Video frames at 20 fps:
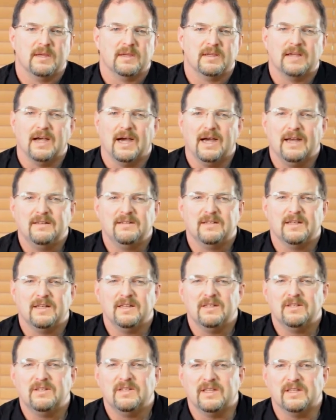God did
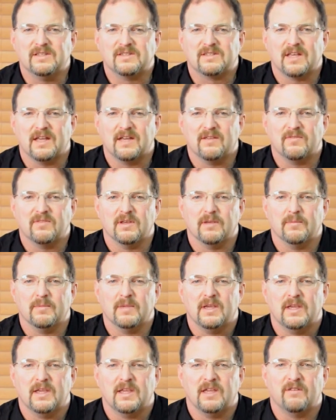indeed save them.
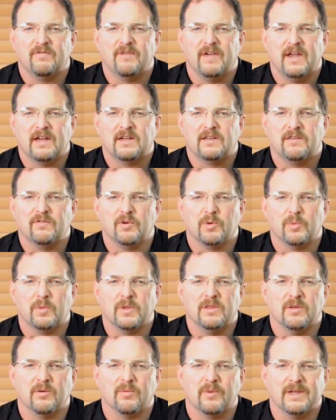In fact, if you
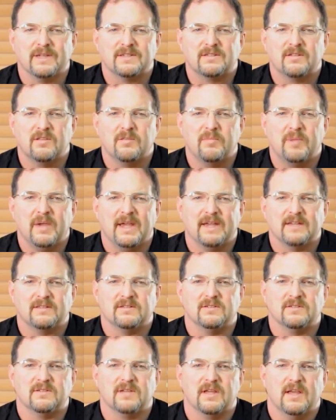read the rest of the
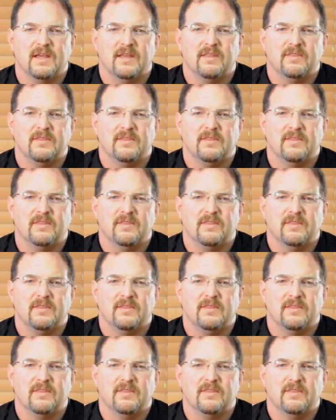passage,